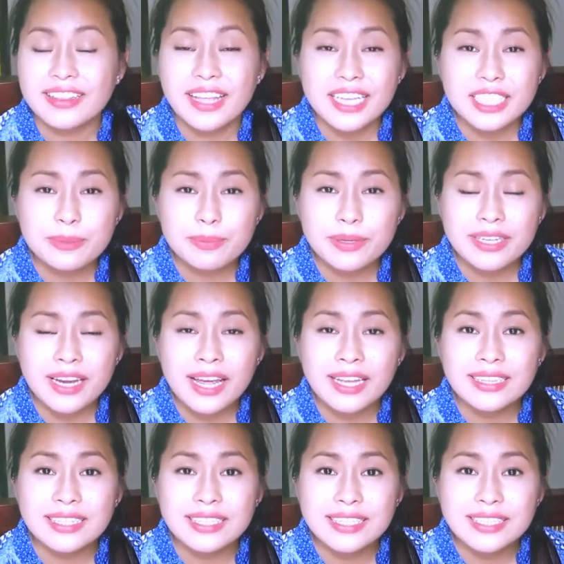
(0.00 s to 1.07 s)
And last but
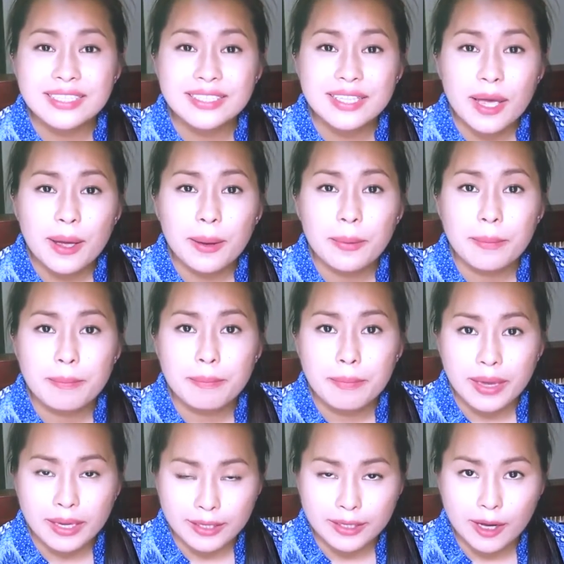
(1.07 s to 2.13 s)
not least,
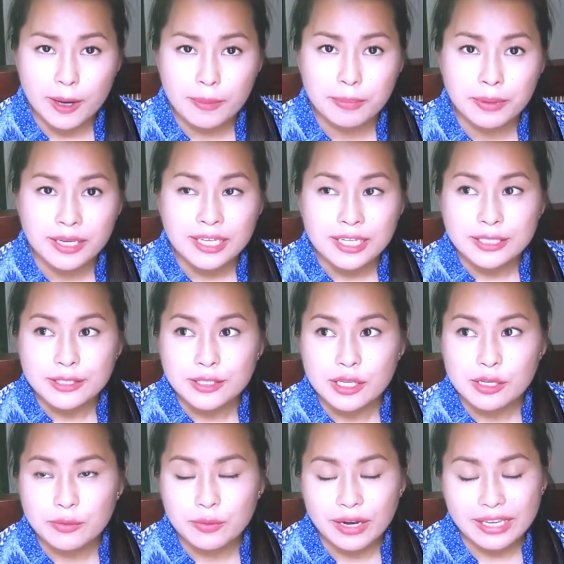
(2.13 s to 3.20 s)
makeup.
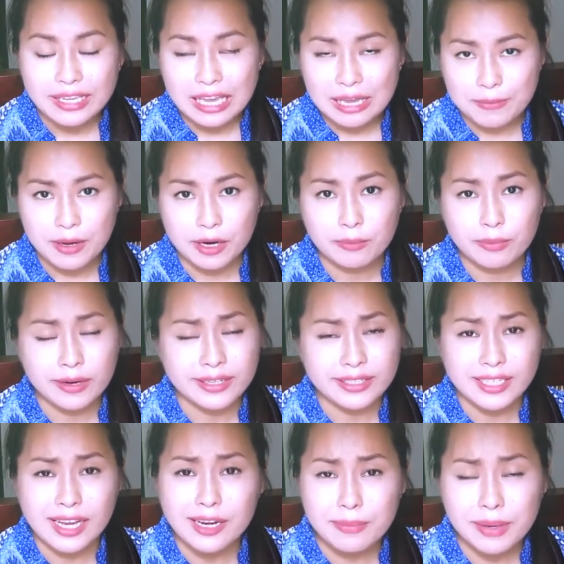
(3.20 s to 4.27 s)
So when I came here, I brought a
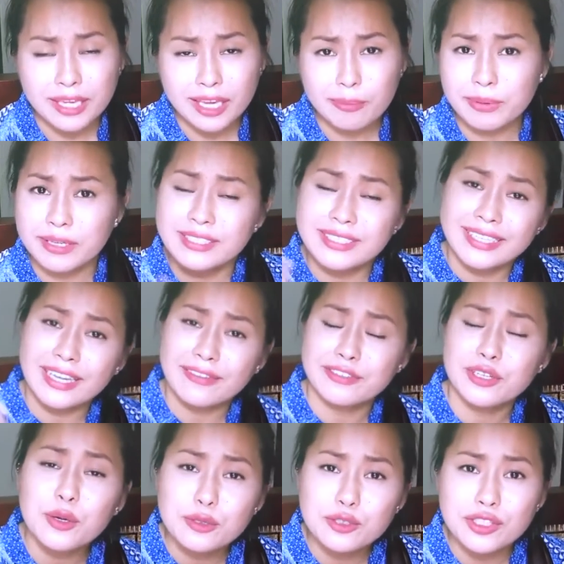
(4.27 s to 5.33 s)
ton of makeup because like I
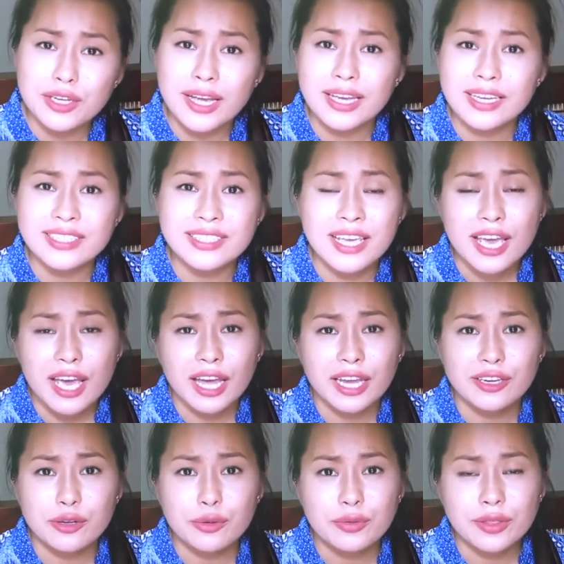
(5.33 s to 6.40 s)
told you guys, I
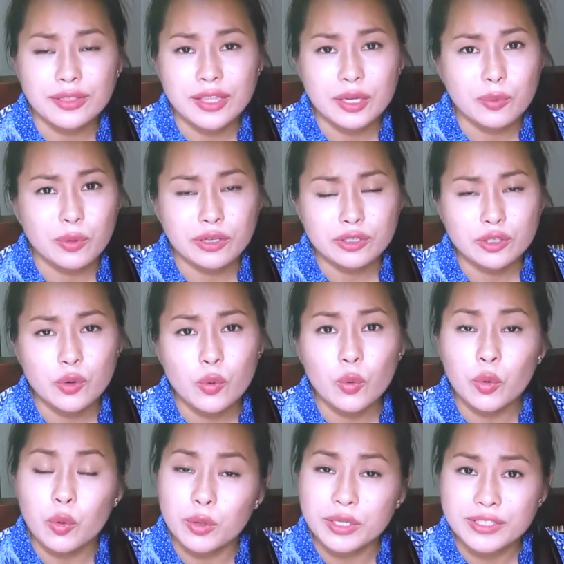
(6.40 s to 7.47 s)
knew that they weren't
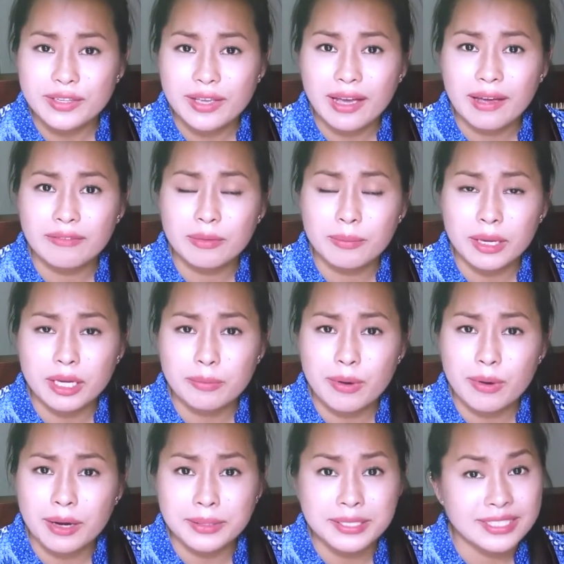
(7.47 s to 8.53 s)
going to have the makeup
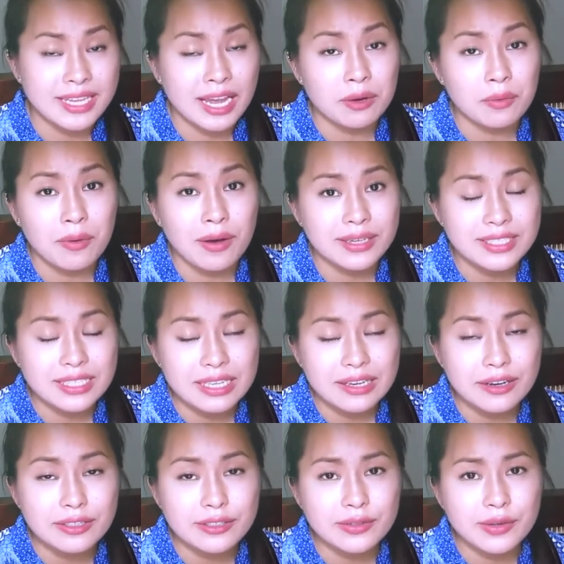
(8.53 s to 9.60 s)
products that I wanted
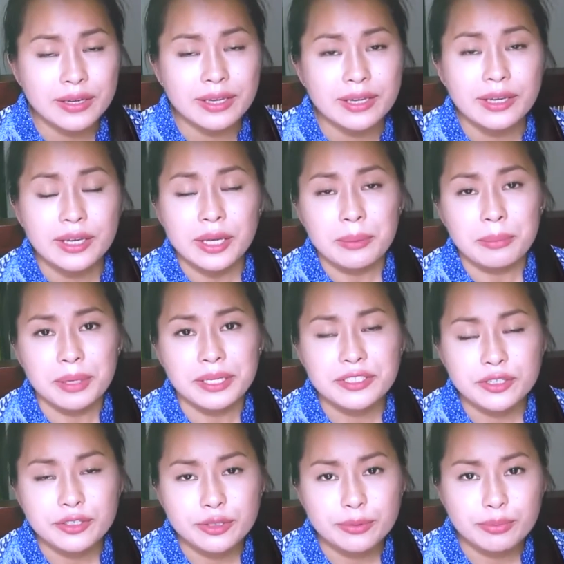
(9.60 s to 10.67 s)
here, so I made
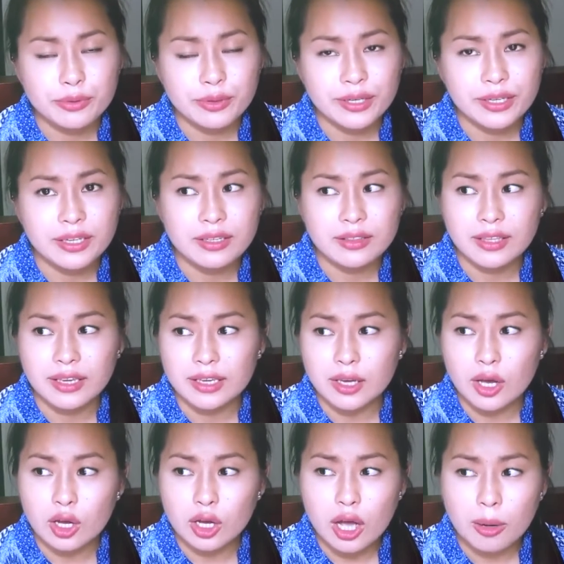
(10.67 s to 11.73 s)
sure to bring
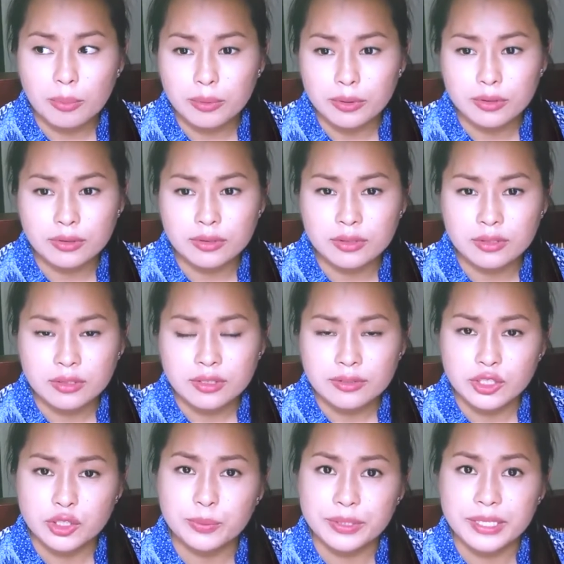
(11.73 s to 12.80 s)
like a couple
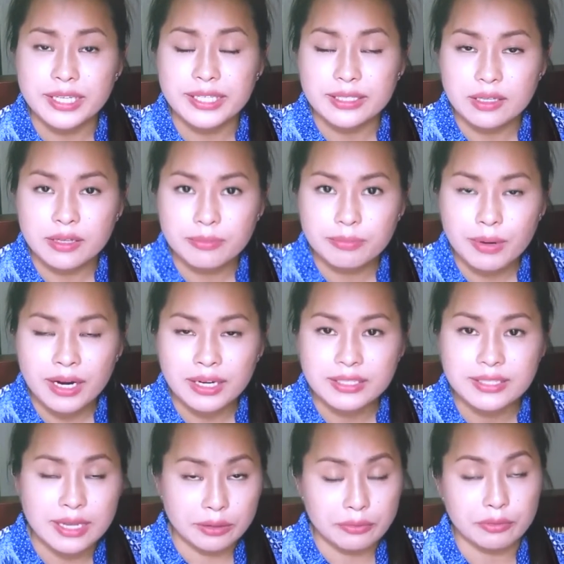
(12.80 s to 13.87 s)
duplicates of
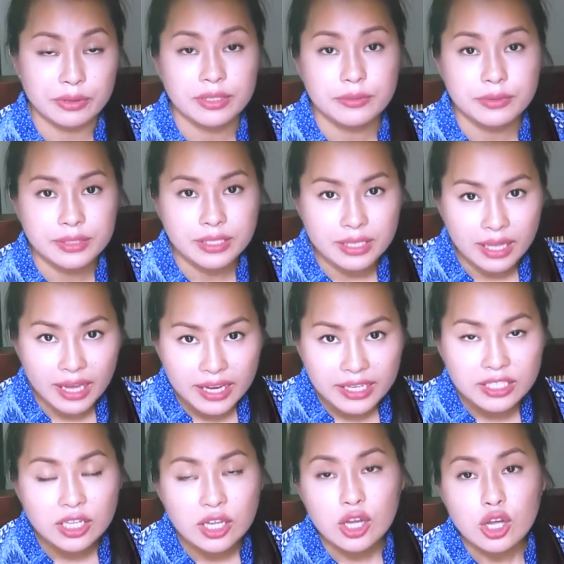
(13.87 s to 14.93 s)
products that I really
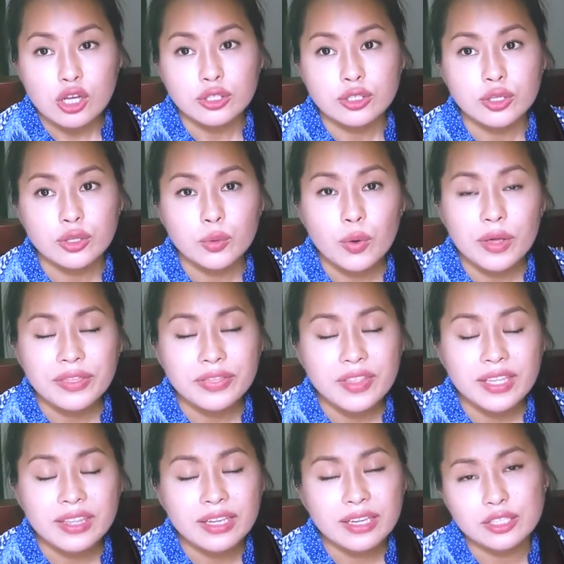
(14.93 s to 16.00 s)
liked. So the one
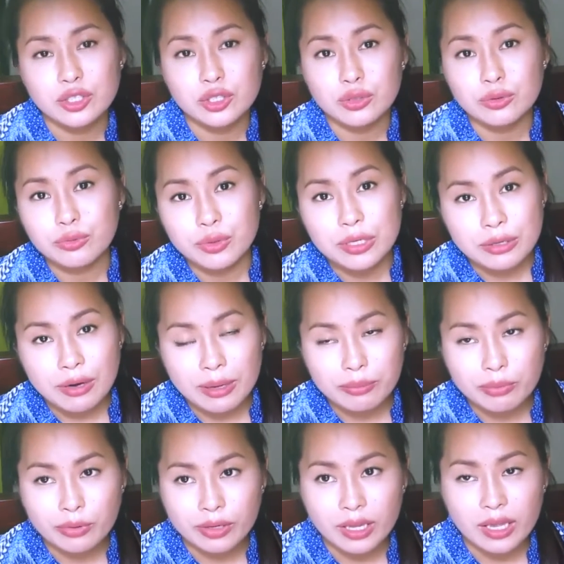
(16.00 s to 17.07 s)
thing that I do regret
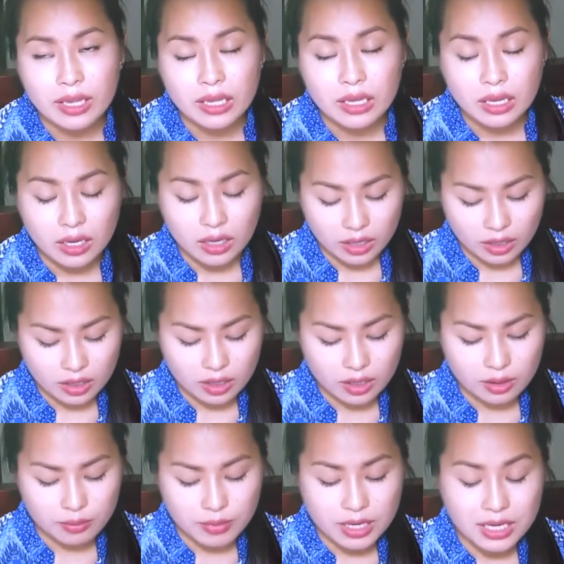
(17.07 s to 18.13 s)
bringing
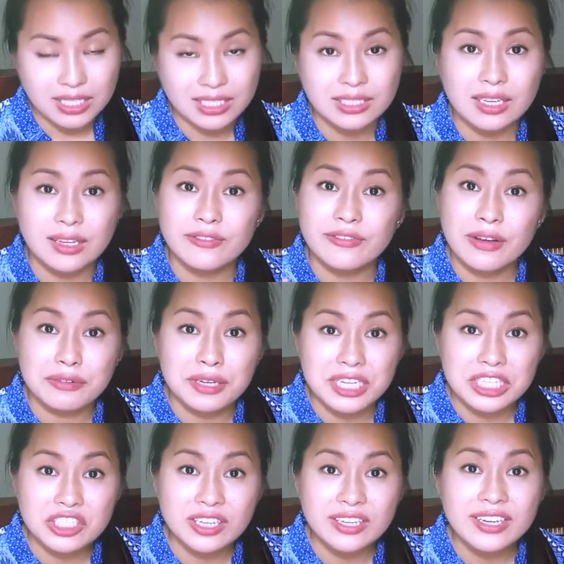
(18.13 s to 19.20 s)
is
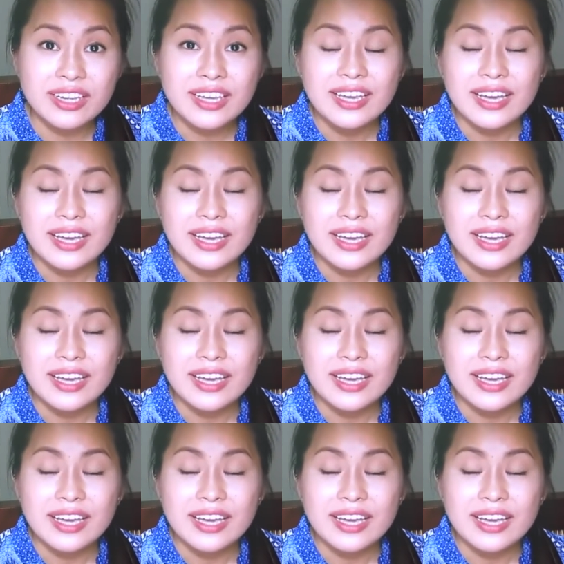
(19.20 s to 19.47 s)
foundation.